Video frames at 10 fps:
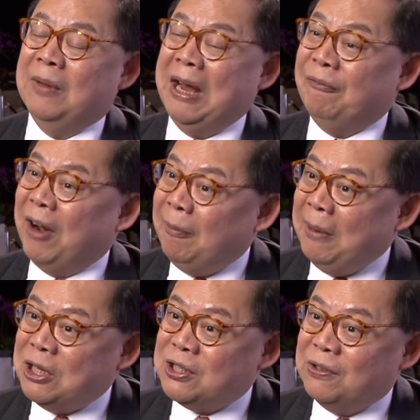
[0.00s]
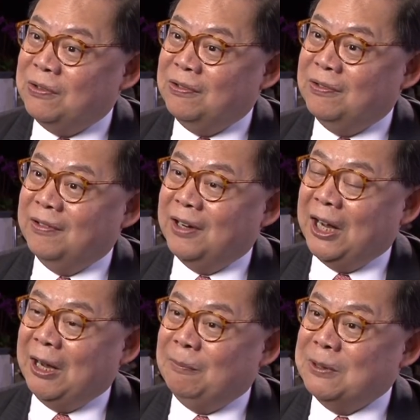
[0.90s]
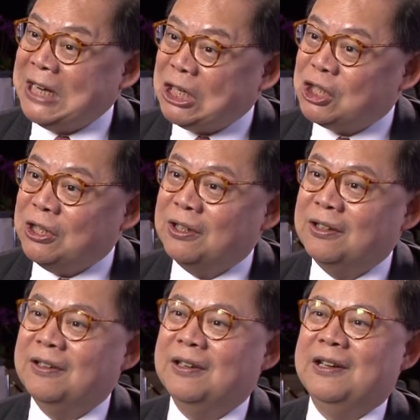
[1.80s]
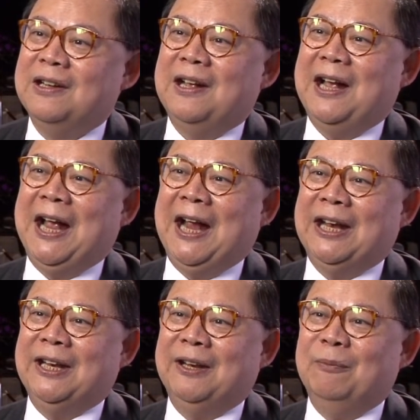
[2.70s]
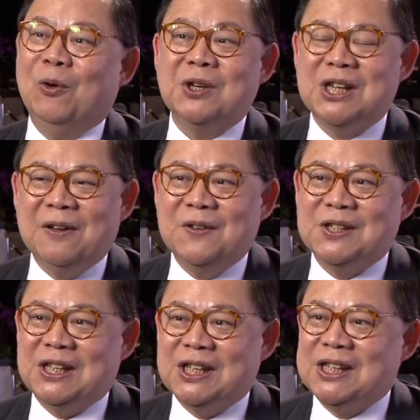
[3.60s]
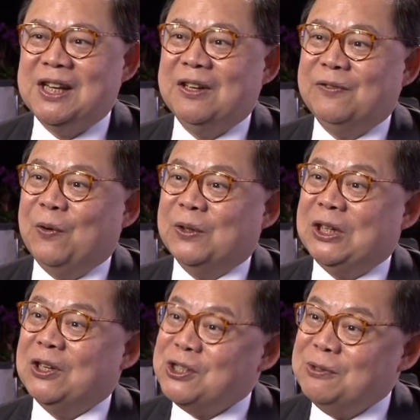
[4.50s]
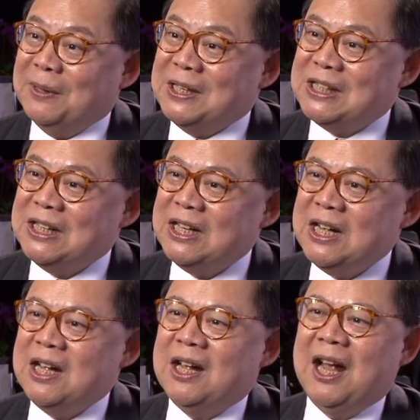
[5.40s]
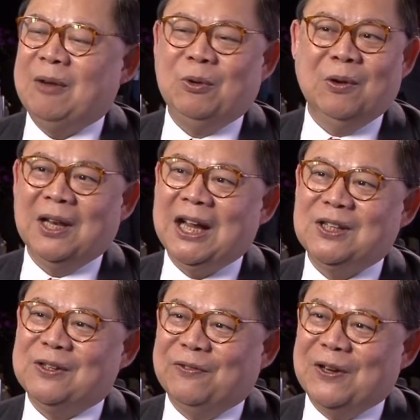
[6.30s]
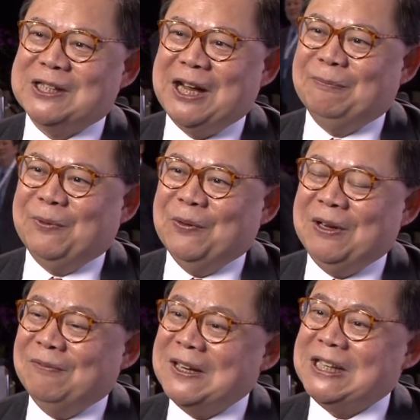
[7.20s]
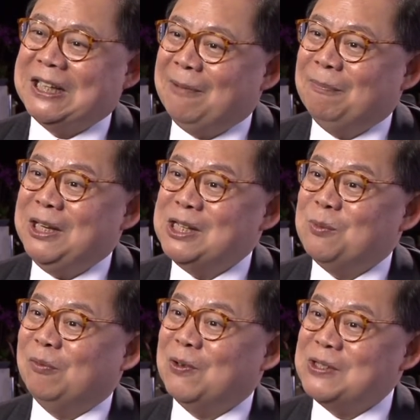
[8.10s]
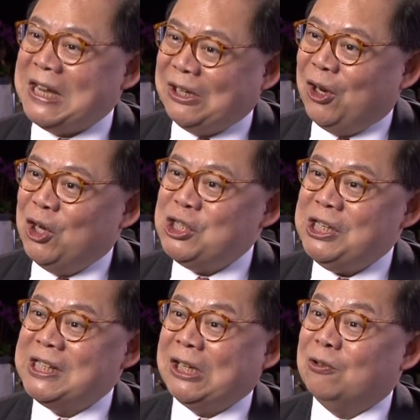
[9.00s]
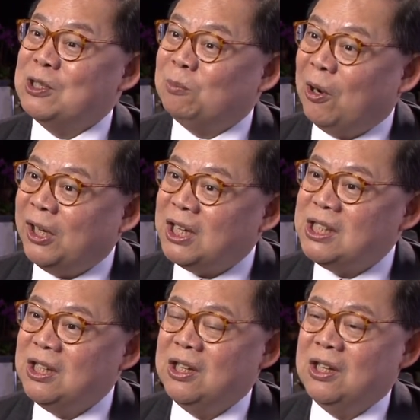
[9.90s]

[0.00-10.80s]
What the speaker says: environmental protection, and more services for the consumers. And we would like to, for example, invest in companies with those technologies and those products